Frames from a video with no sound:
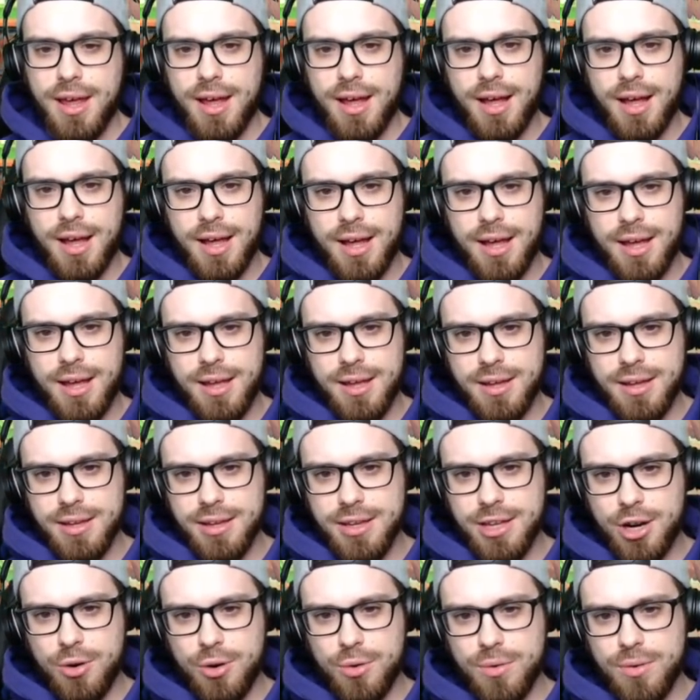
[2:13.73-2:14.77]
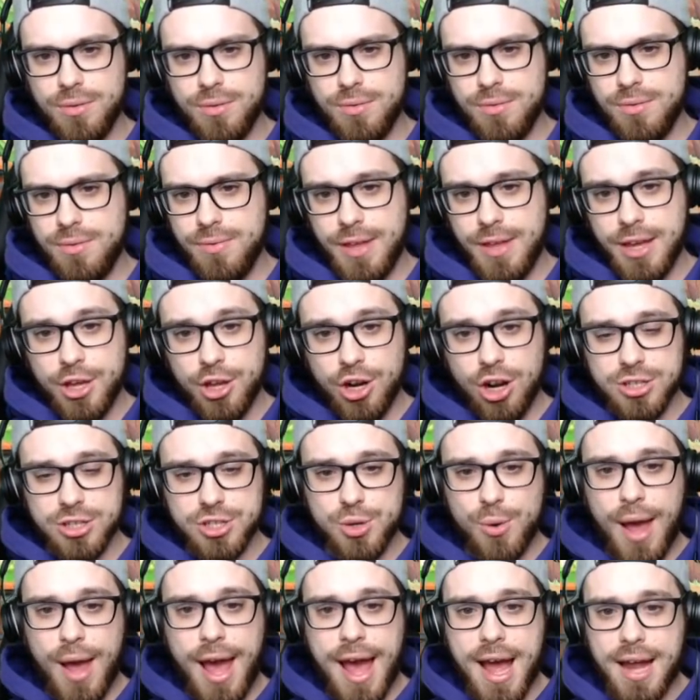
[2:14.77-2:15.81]
You know, they could
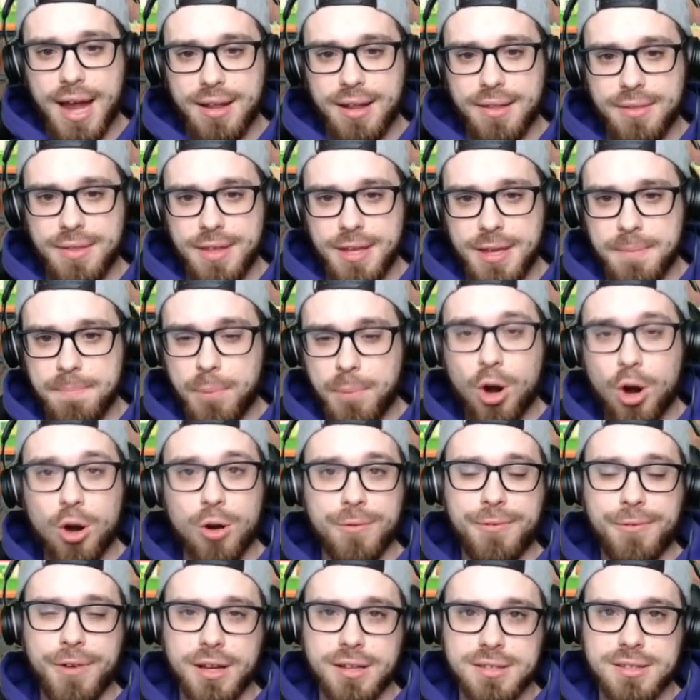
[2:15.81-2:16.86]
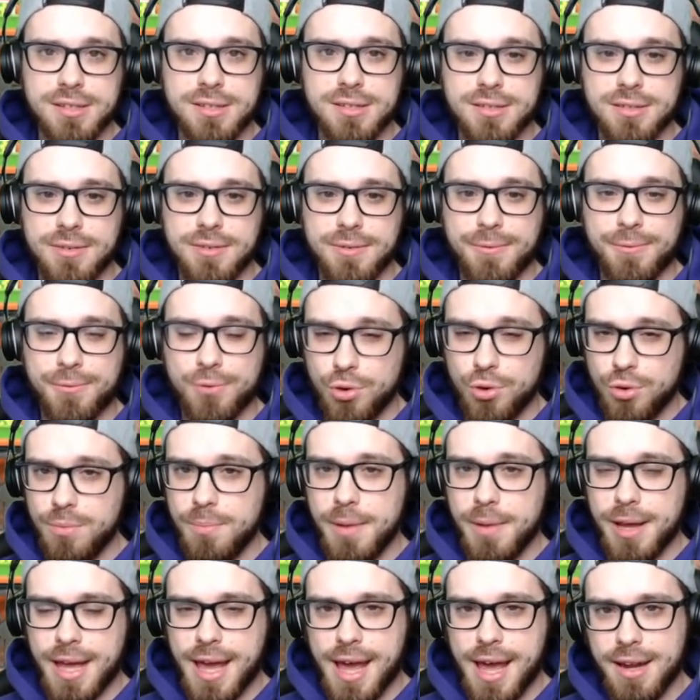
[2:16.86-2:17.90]
also add the perfect fruit
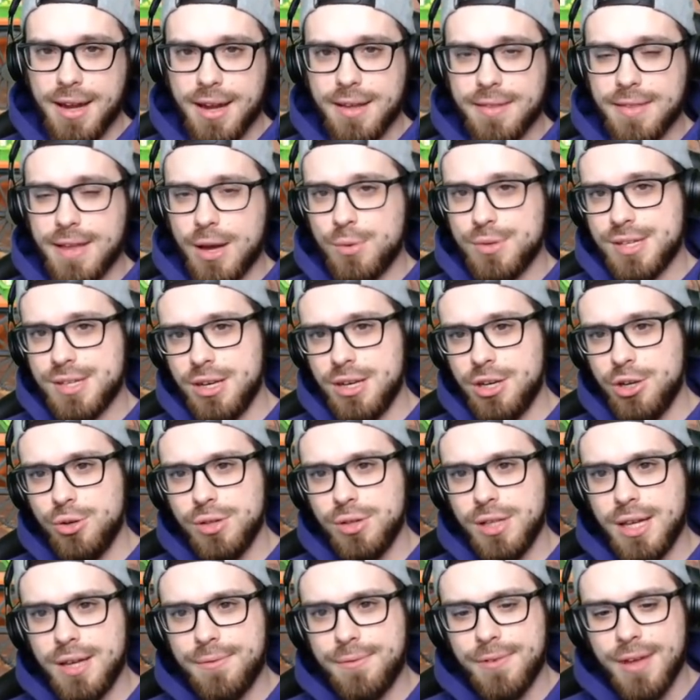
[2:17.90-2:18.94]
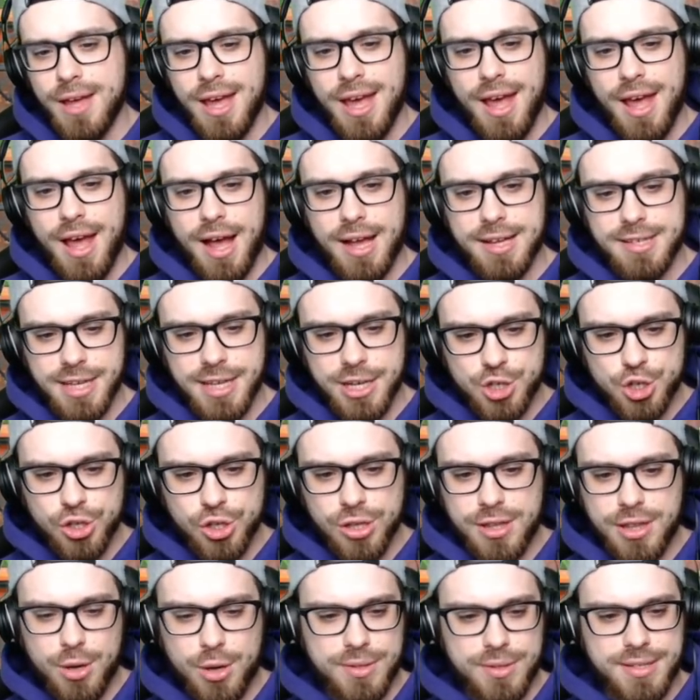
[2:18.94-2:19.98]
mechanic that was in New Leaf.
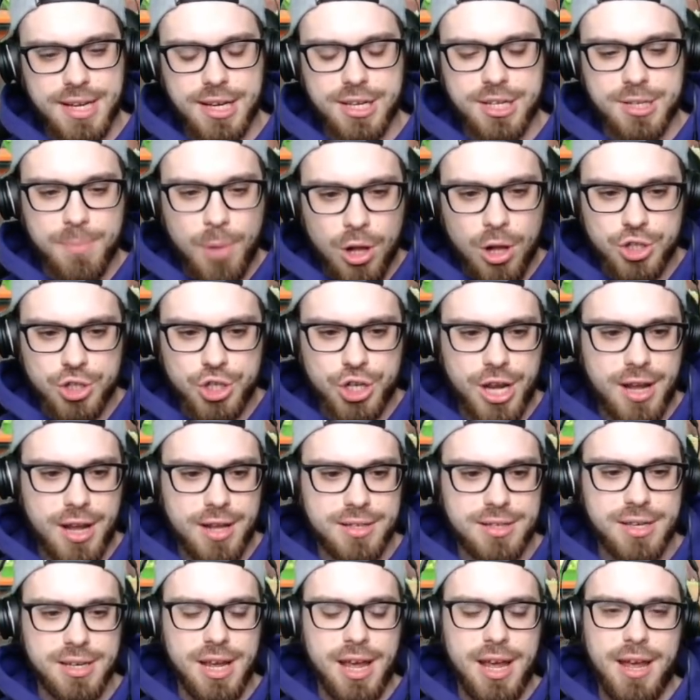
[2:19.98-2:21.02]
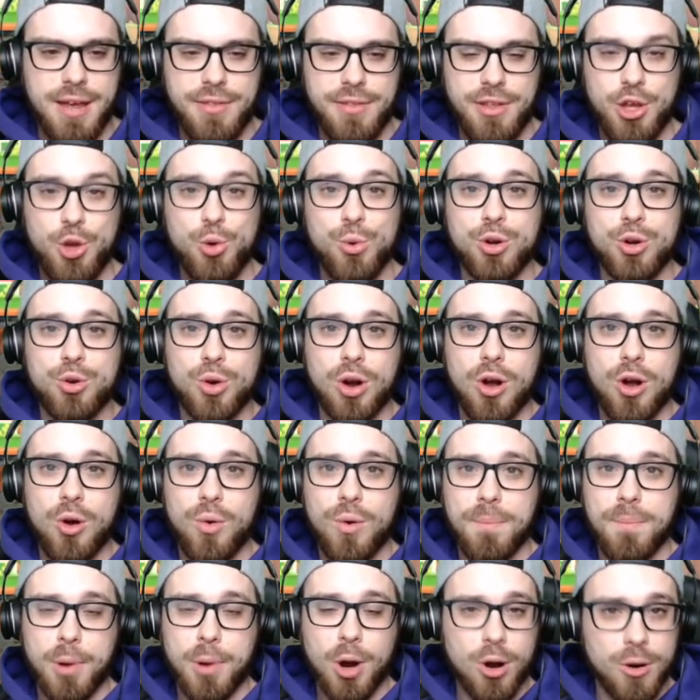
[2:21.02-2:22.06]
Essentially, there was a small chance that you would grow
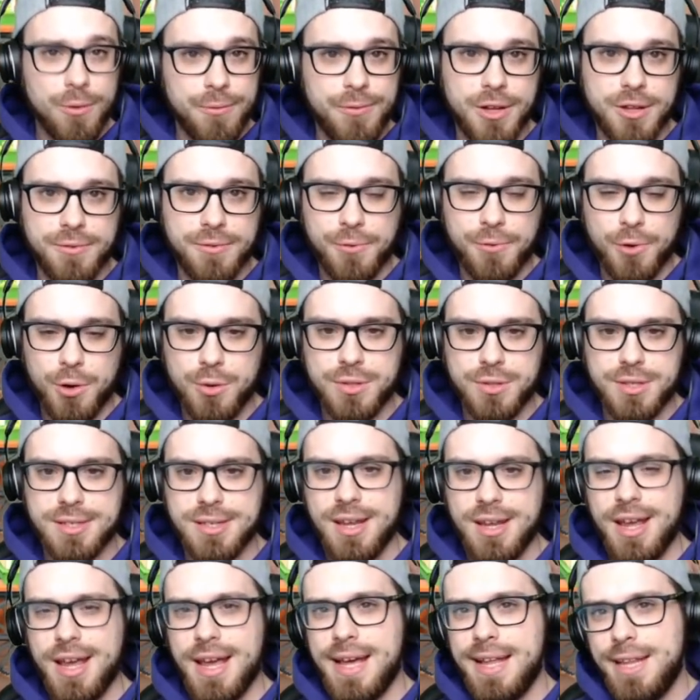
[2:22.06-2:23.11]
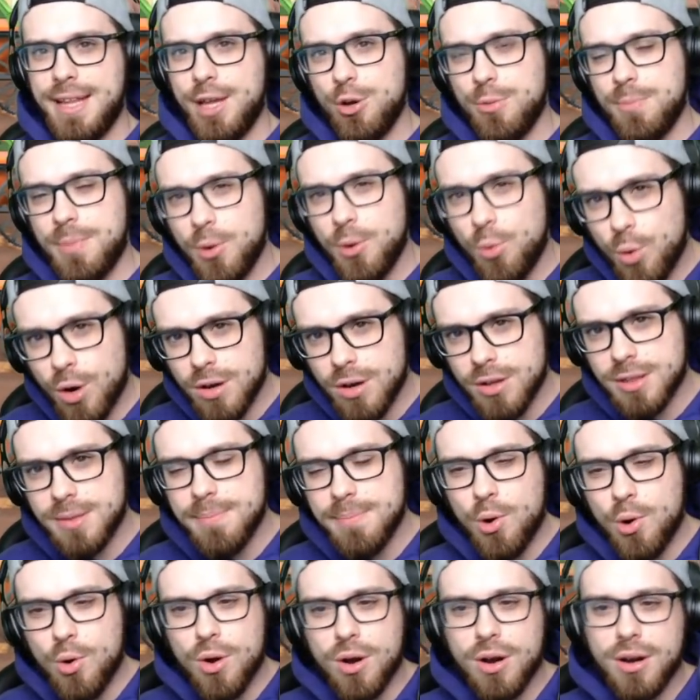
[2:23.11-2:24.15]
perfect fruits. They would be worth
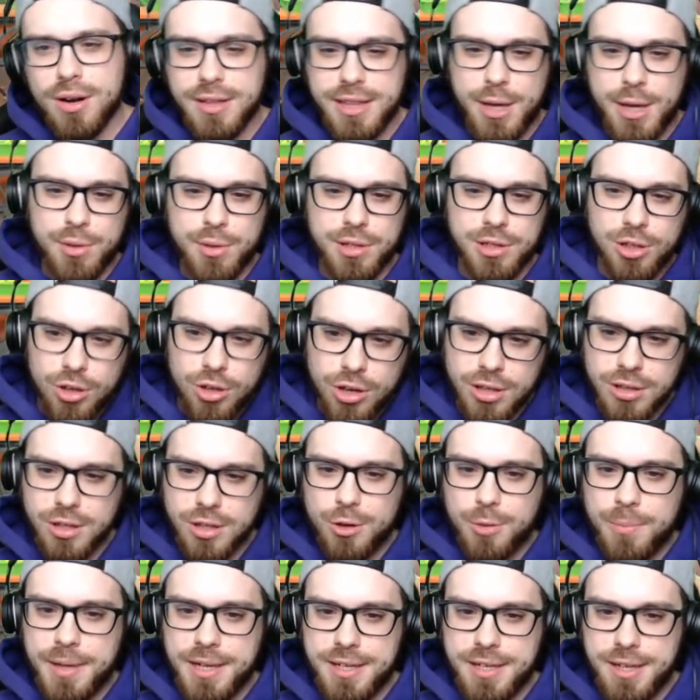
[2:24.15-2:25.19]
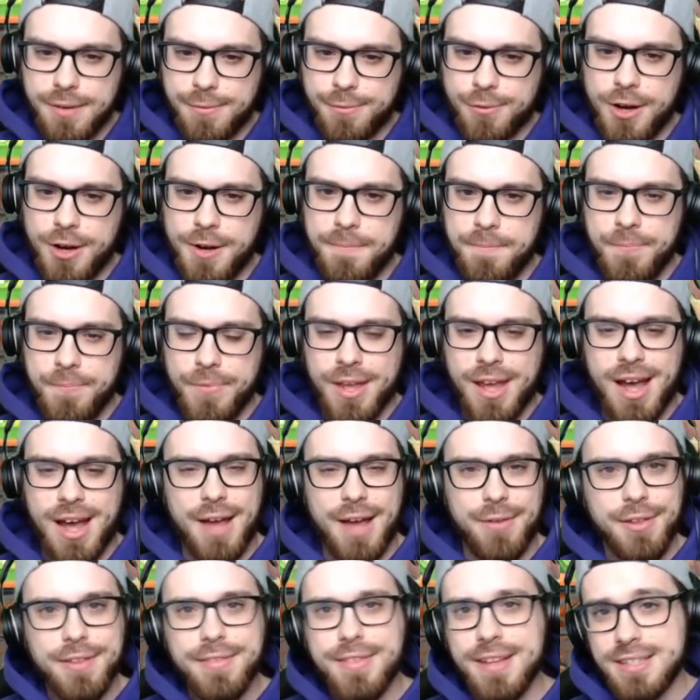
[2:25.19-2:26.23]
more. They would look a little bit different. I
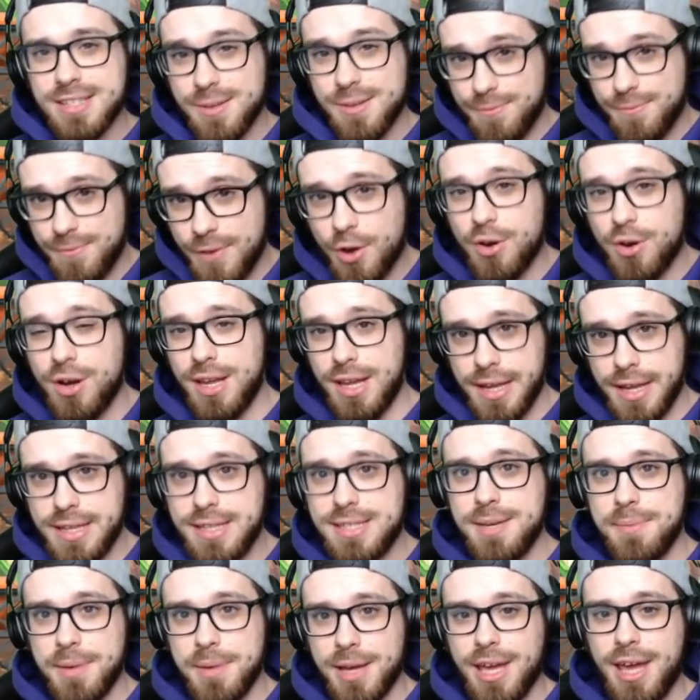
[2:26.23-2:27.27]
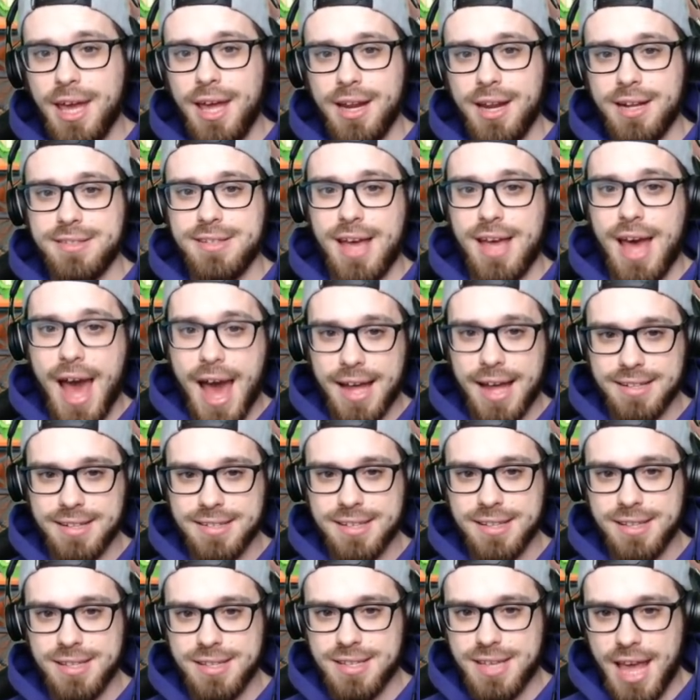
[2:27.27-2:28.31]
think that's a very easy mechanic to add
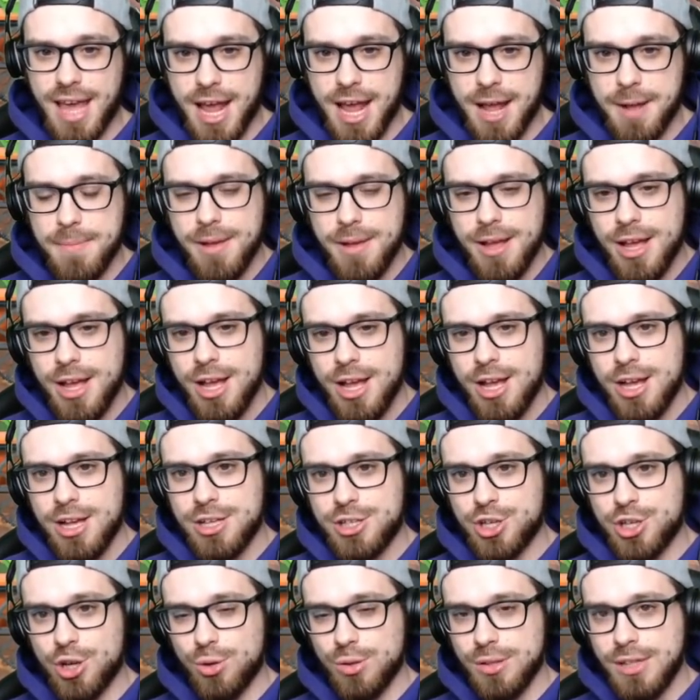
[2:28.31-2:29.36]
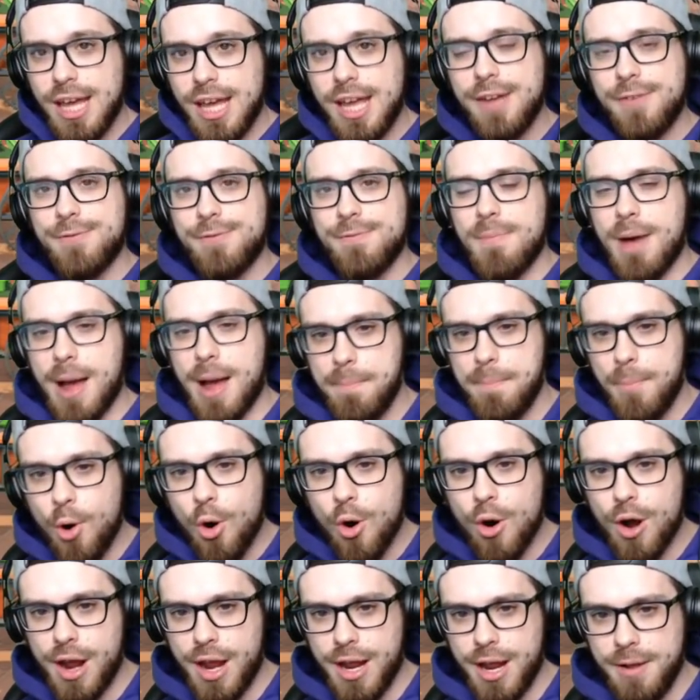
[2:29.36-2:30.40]
into this game. So Leaf, my
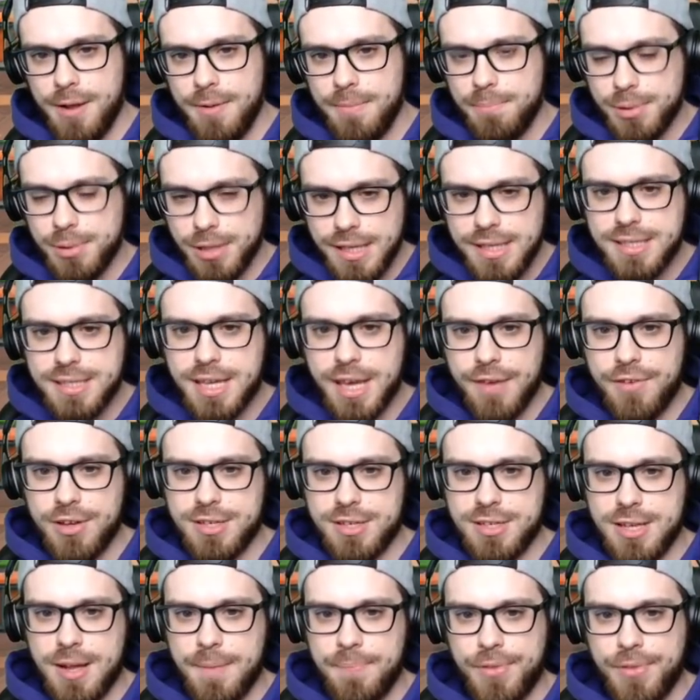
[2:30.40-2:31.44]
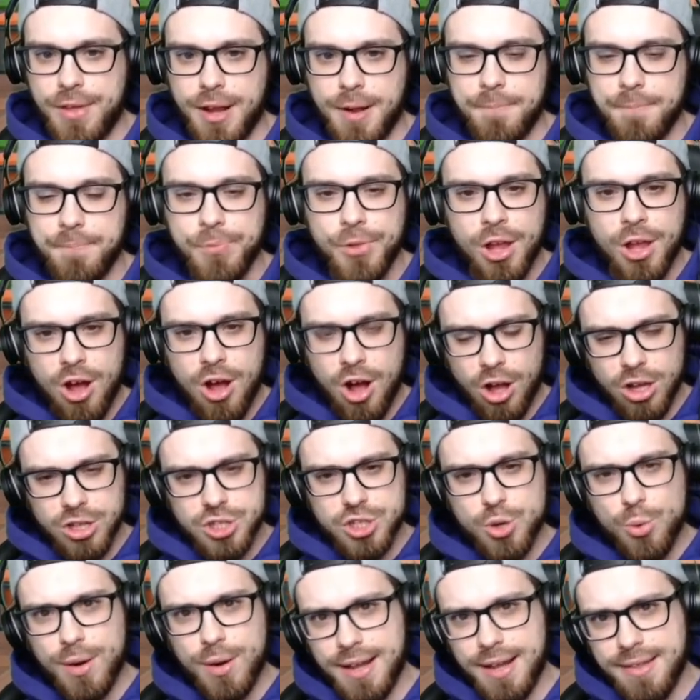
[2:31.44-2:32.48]
boy, please give us something.
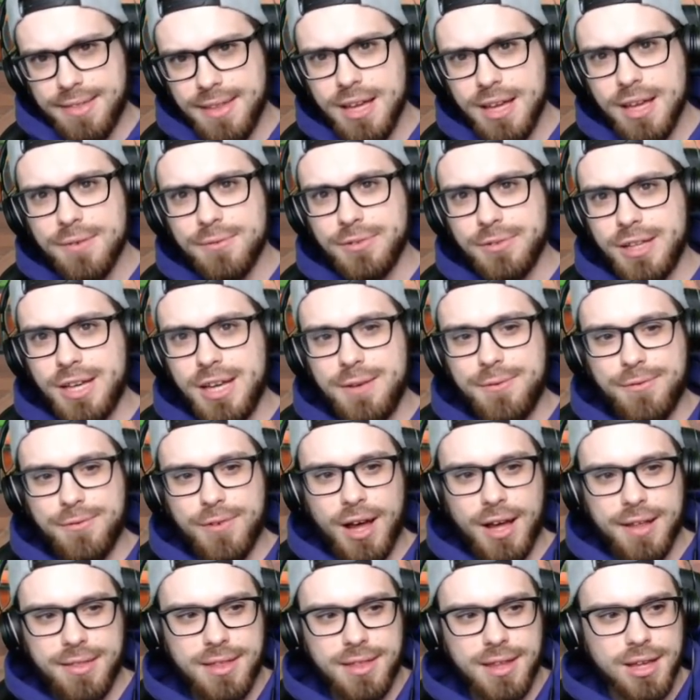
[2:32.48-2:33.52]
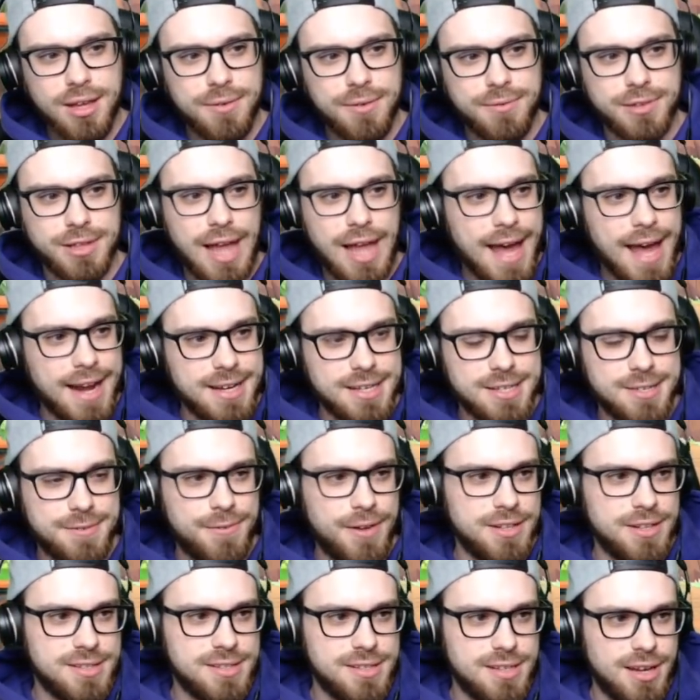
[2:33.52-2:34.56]
Also, when I think of Leaf, I think of lattice
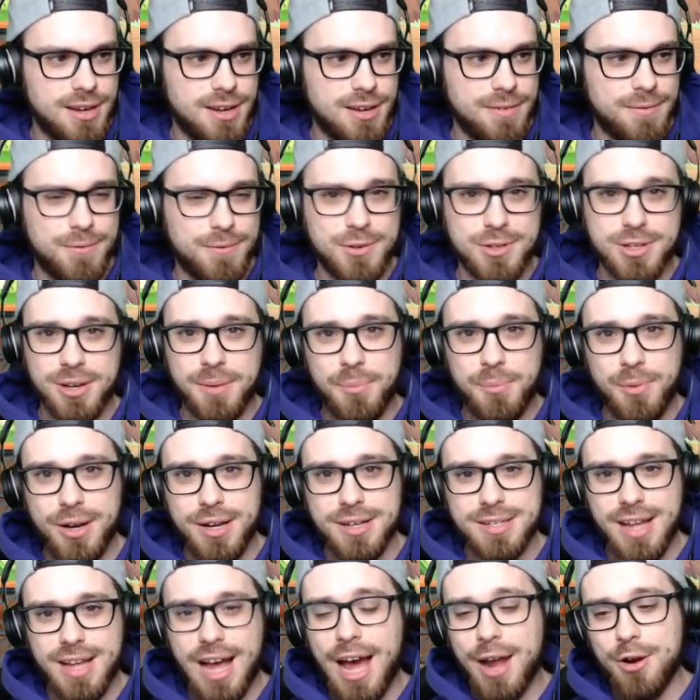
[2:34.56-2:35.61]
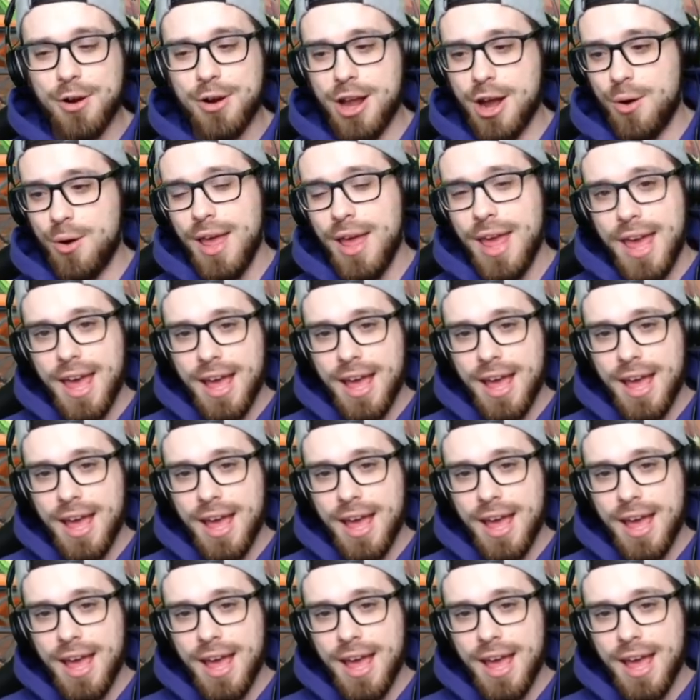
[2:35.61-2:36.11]
fencing for some reason. I don't know.